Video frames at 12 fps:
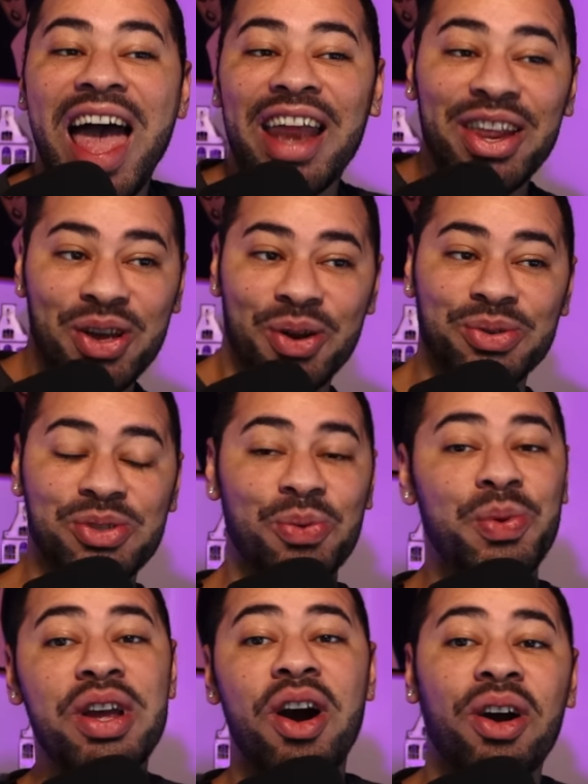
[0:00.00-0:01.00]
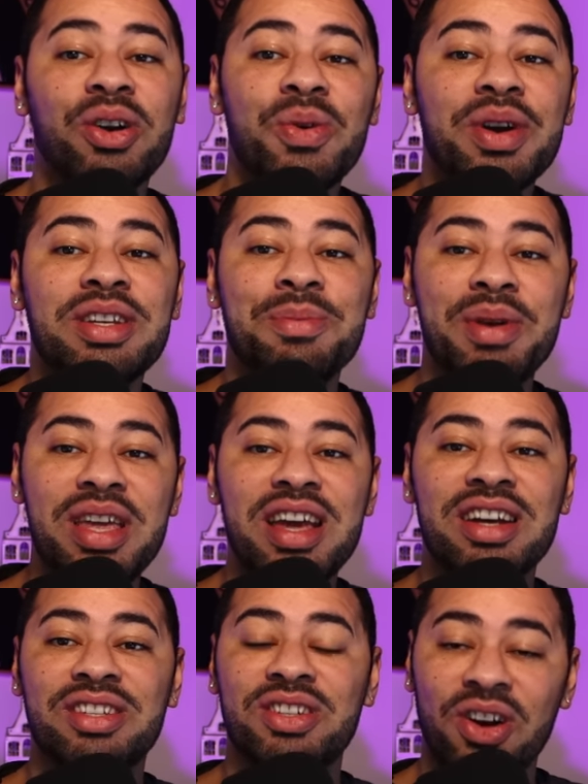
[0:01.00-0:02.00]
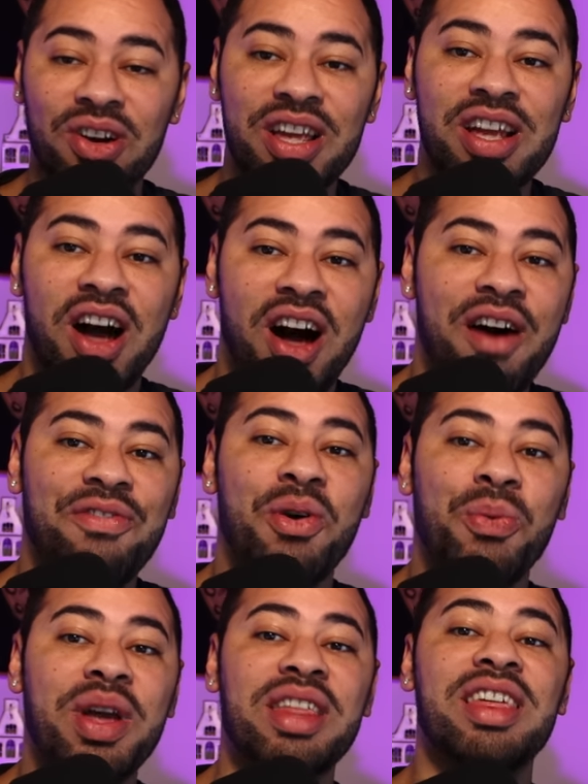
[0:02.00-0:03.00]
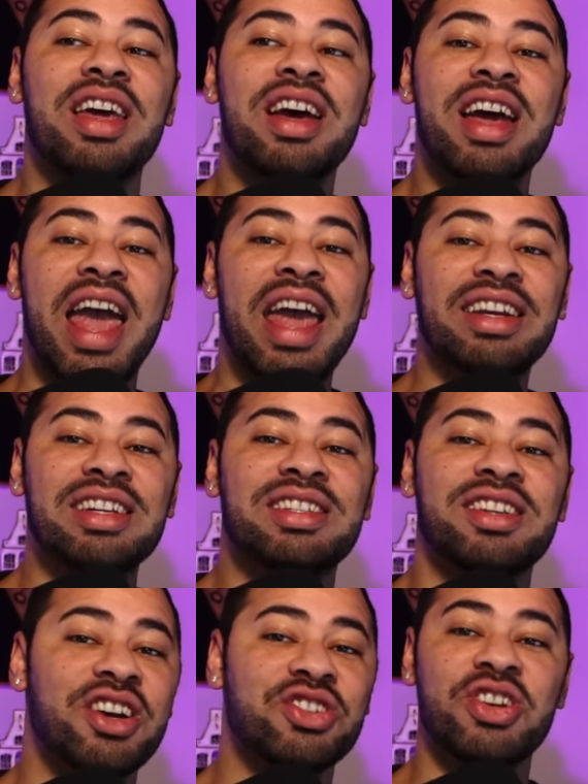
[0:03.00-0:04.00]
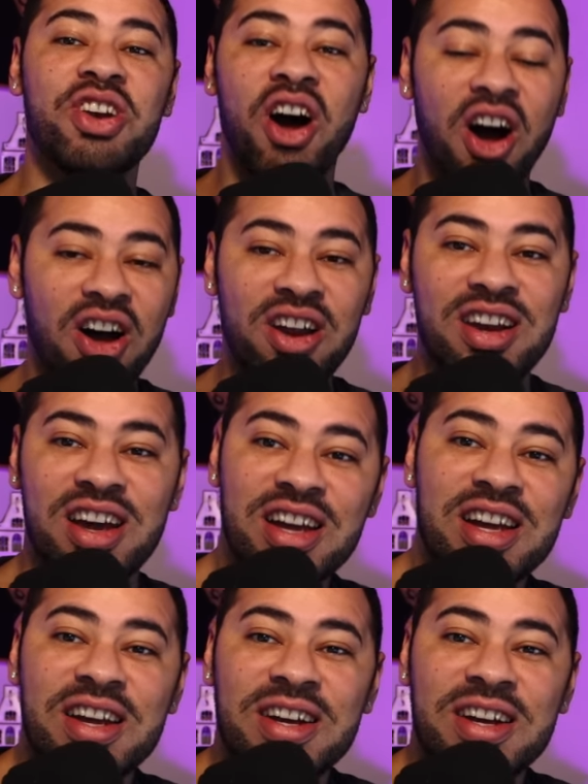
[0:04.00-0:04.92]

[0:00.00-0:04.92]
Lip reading: Anywho, so we are going to be starting off with a discussion on